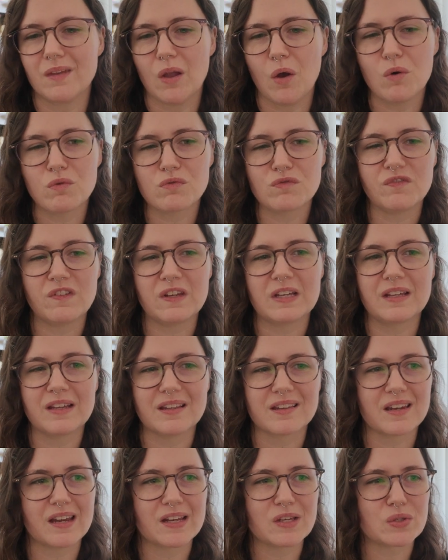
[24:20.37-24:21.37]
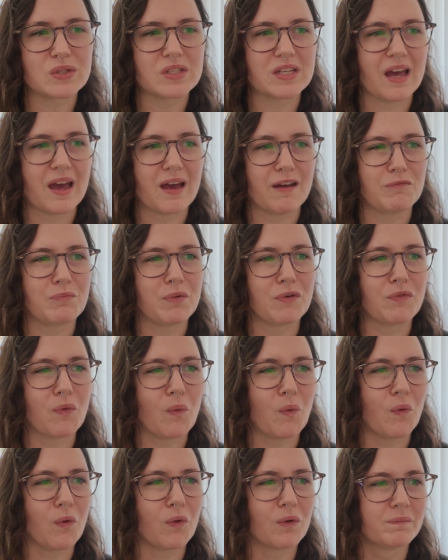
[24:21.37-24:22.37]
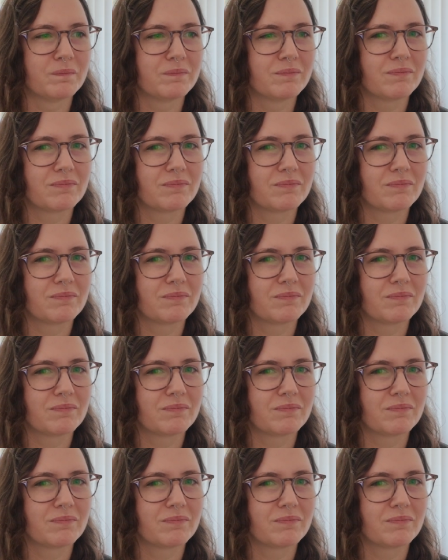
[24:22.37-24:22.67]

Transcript: old feeling that I used to have before